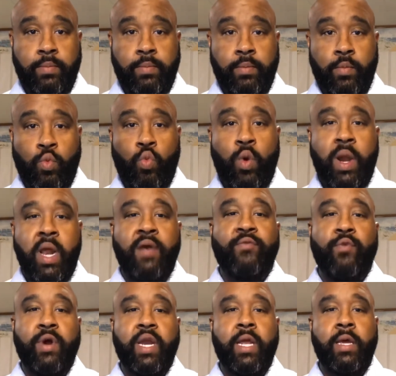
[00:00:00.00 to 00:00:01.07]
Whatever
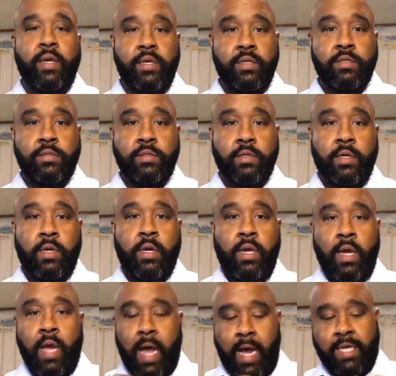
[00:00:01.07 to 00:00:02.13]
it is,
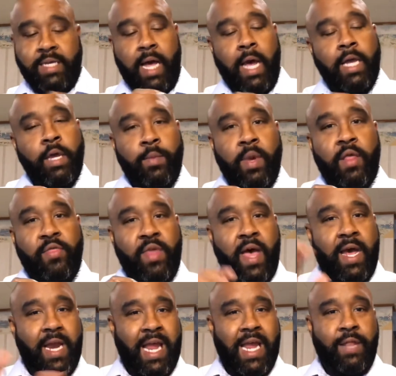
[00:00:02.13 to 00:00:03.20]
I document
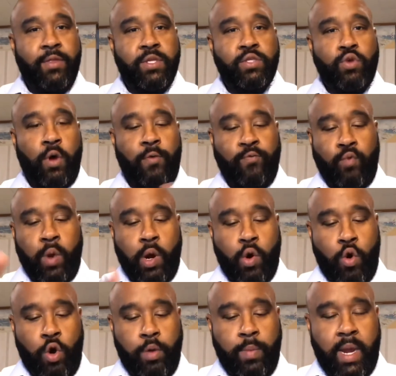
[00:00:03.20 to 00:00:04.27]
that in the software,
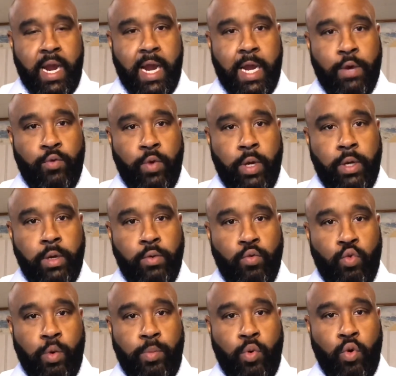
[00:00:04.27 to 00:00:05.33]
on my handwritten
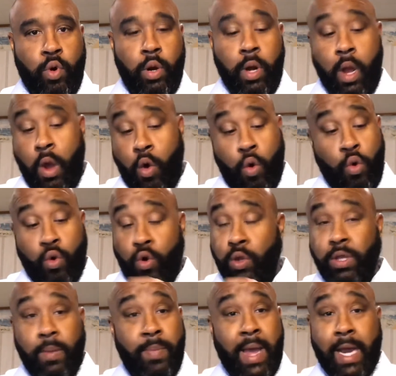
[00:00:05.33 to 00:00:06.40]
report, or on the
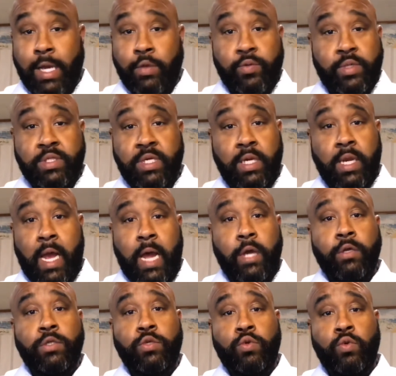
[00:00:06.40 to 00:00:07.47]
back of the receipt. I used
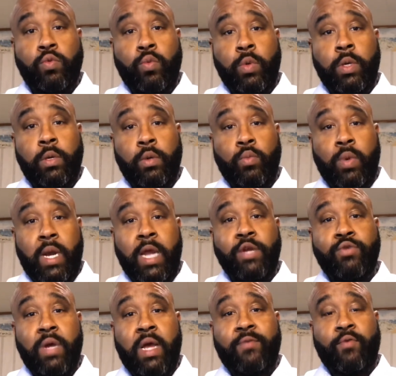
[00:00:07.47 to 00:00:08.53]
to, when I
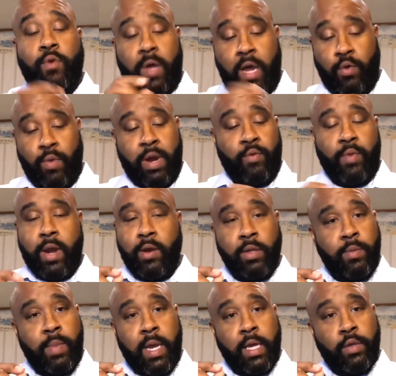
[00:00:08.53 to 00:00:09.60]
travel, I write right on the
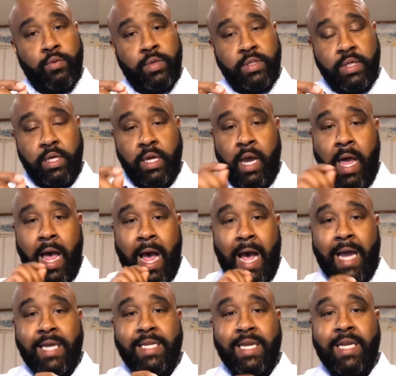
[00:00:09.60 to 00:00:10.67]
back of the receipt. I
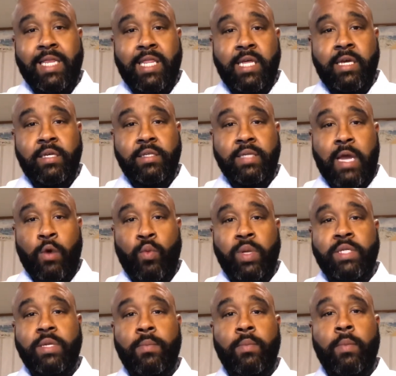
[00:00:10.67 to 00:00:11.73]
did this. I went
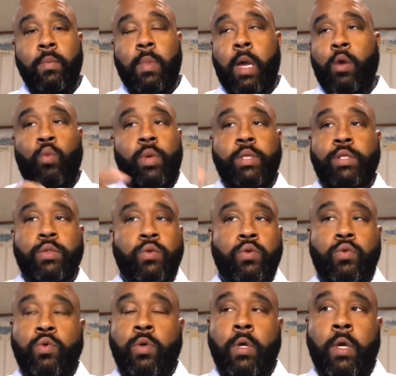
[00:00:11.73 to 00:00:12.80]
to